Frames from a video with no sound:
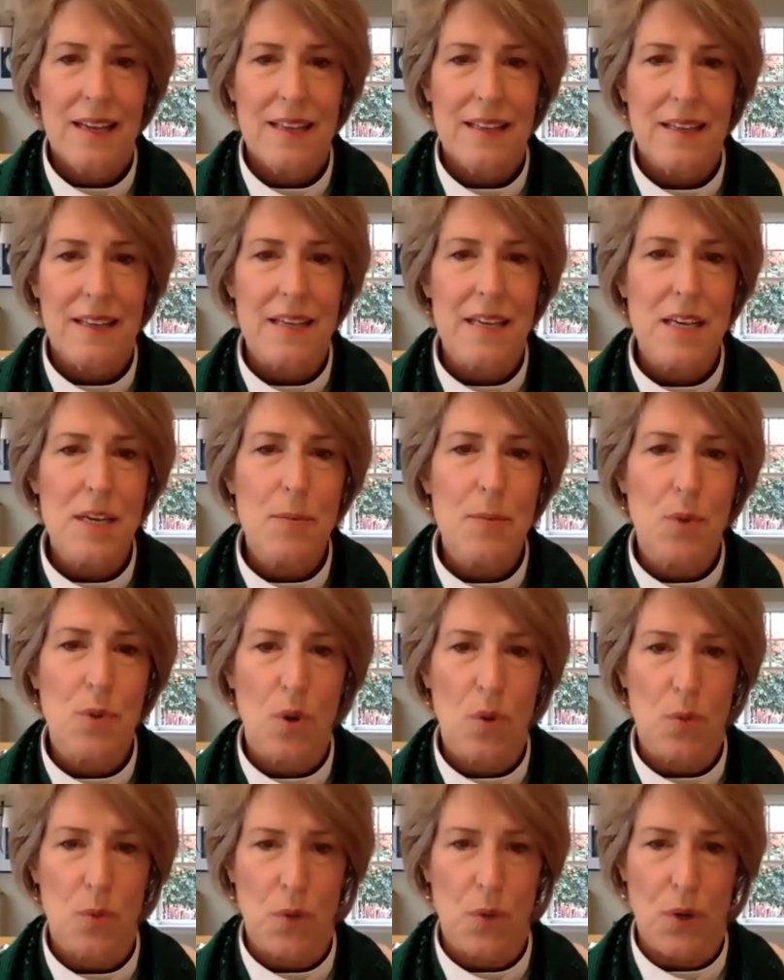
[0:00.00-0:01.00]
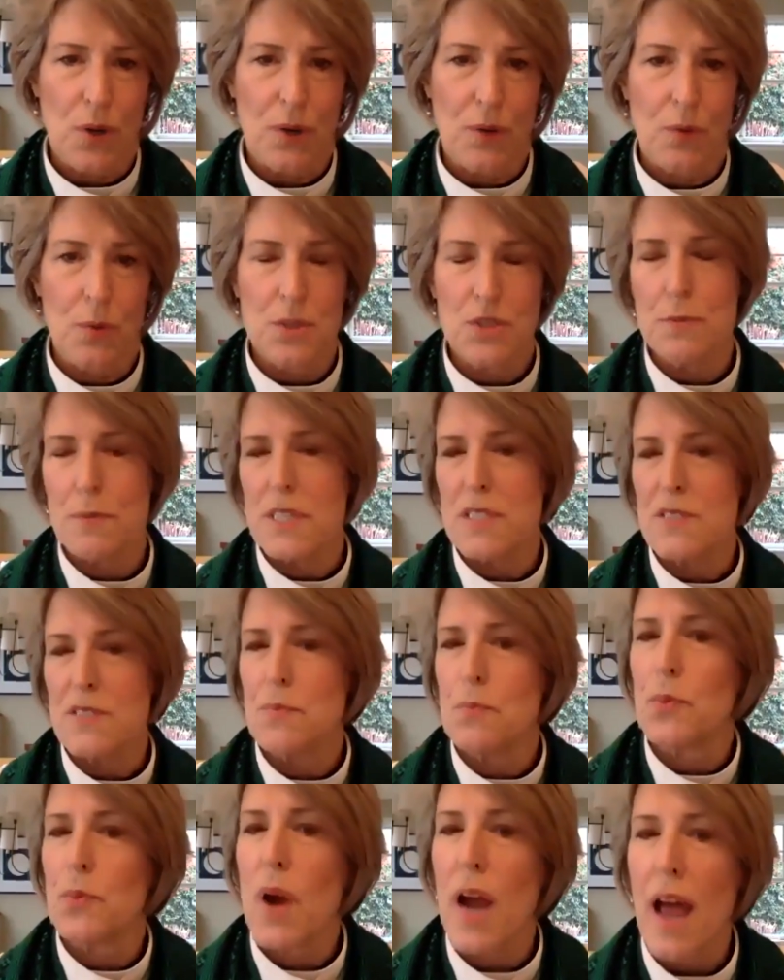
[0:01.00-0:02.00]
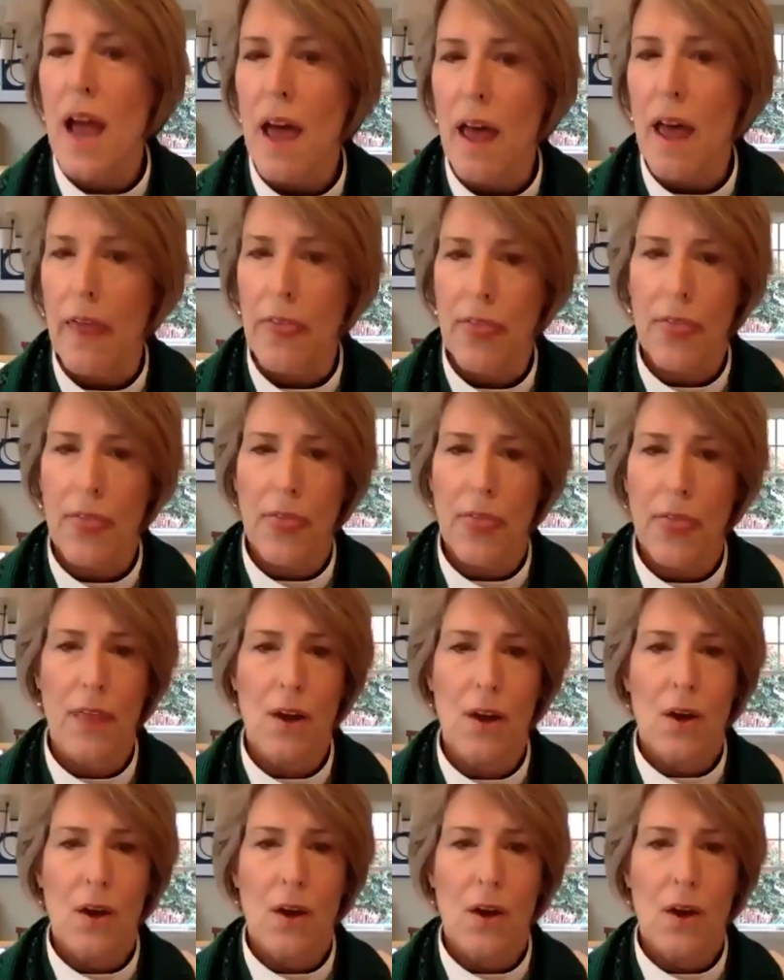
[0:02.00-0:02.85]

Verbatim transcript: the Hebrew word, which means breath